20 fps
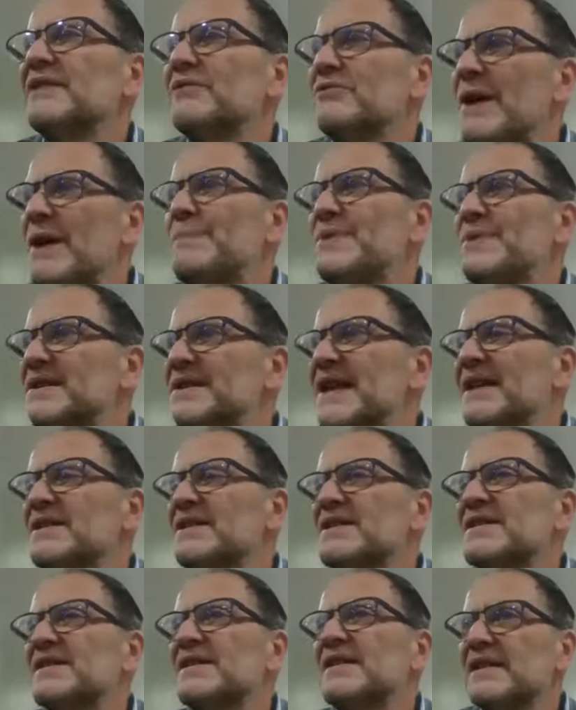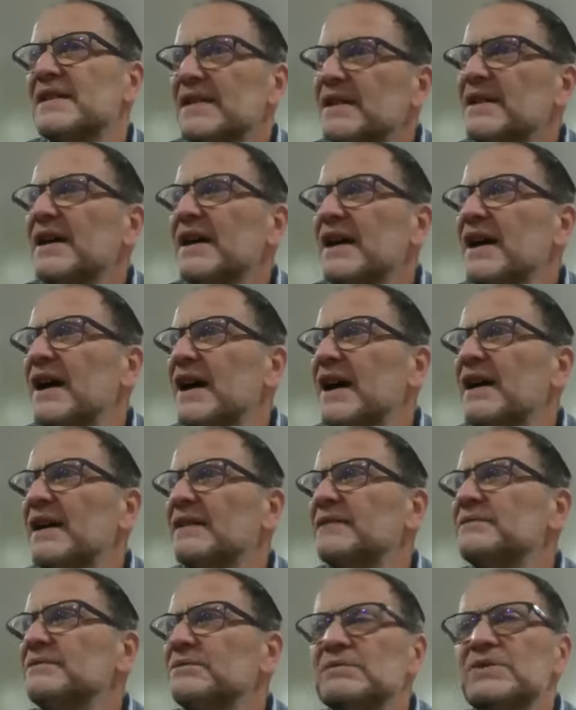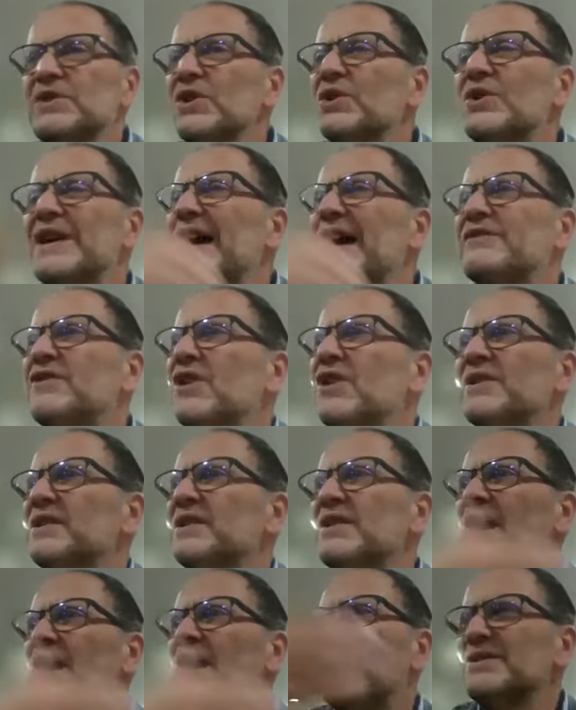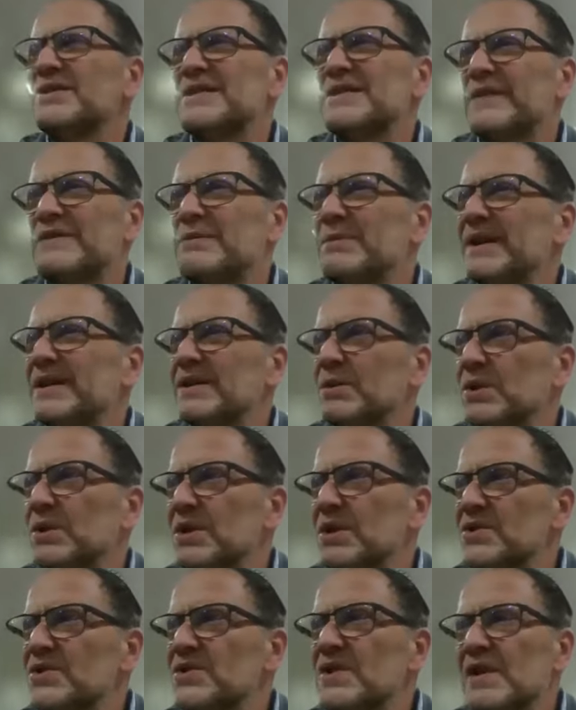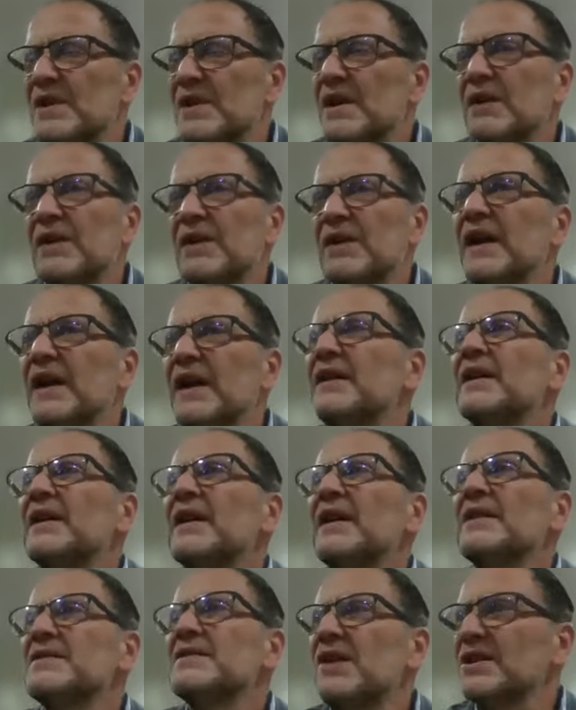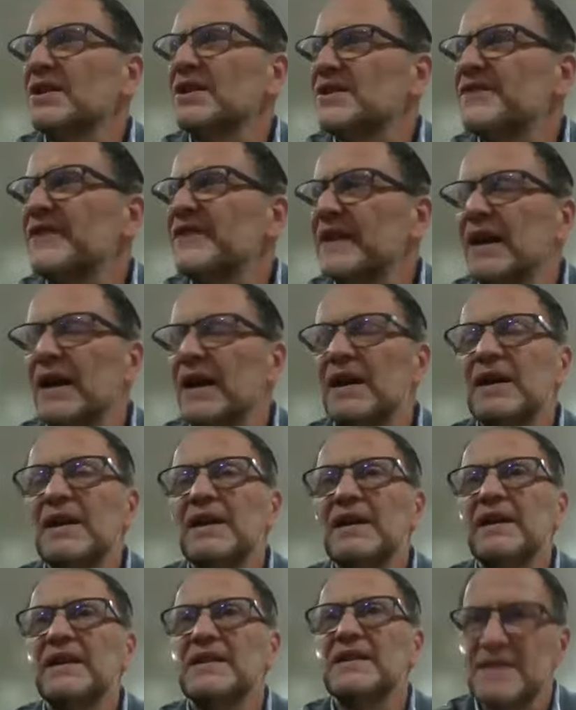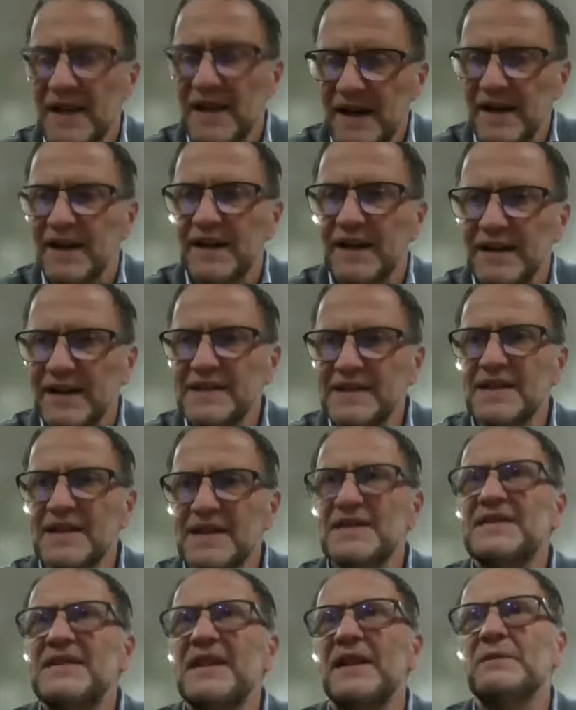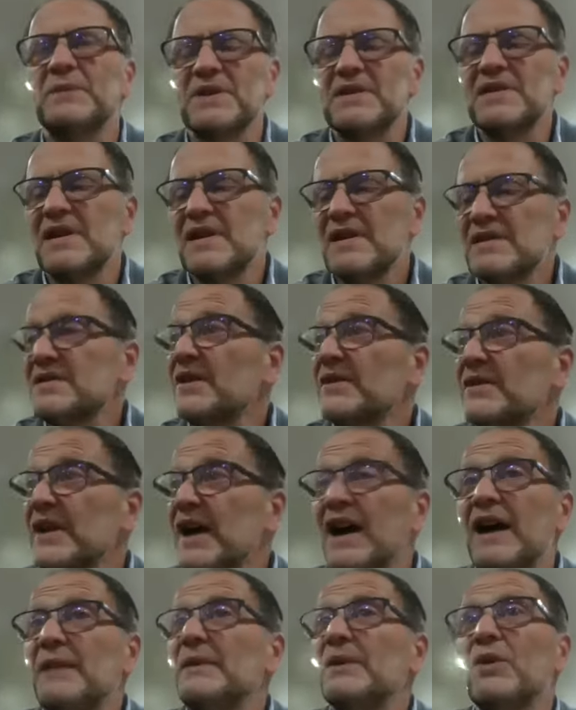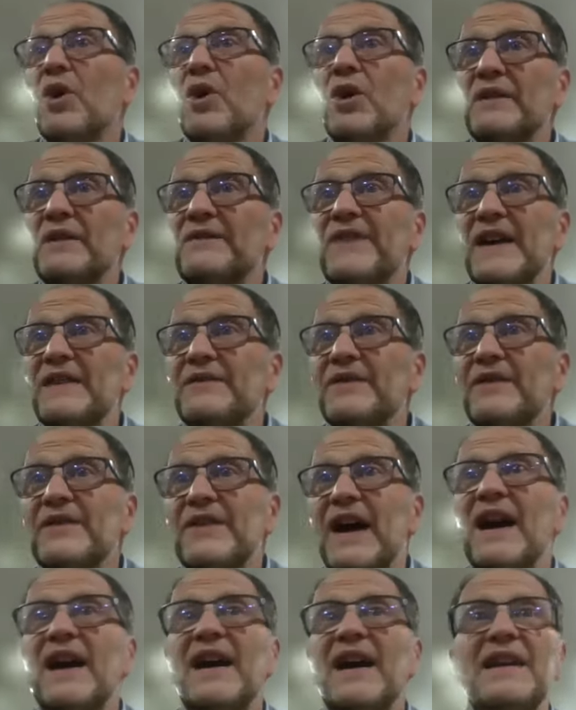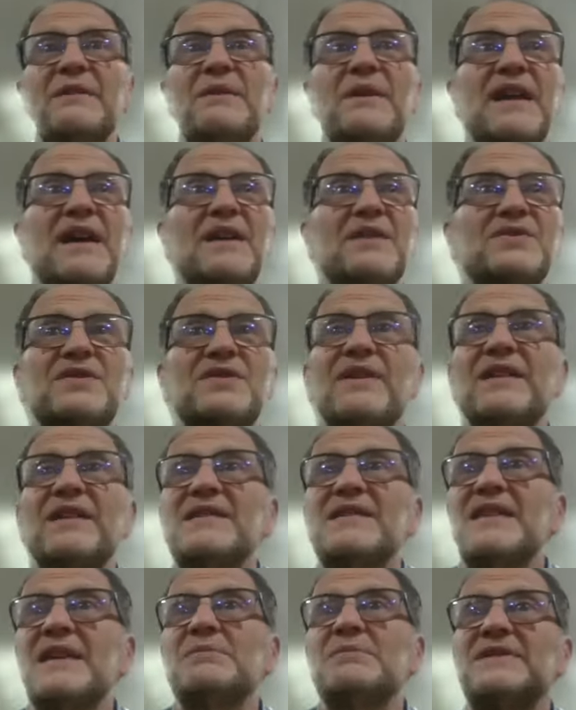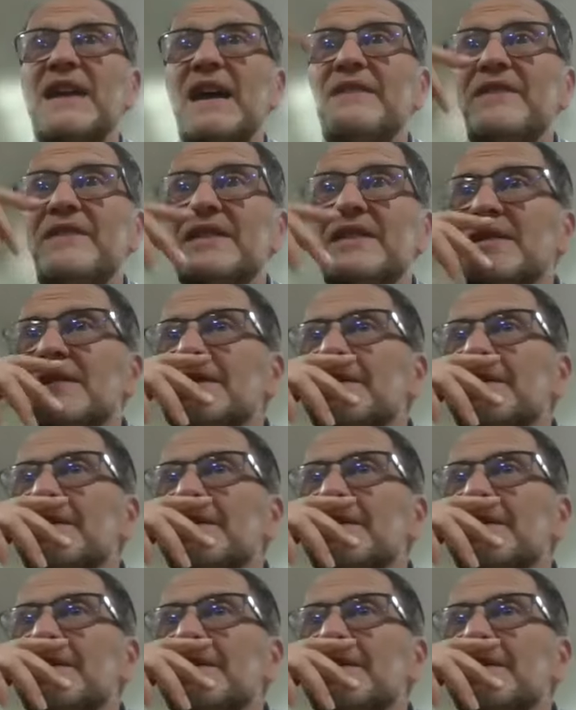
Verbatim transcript: it represents. Uh, you can have God in your heart; doesn't have to be in the words. Okay, it's not a tefillah; it's a it's a statement. So yeah, I'm all in favour of that. Anyone else around the table, David?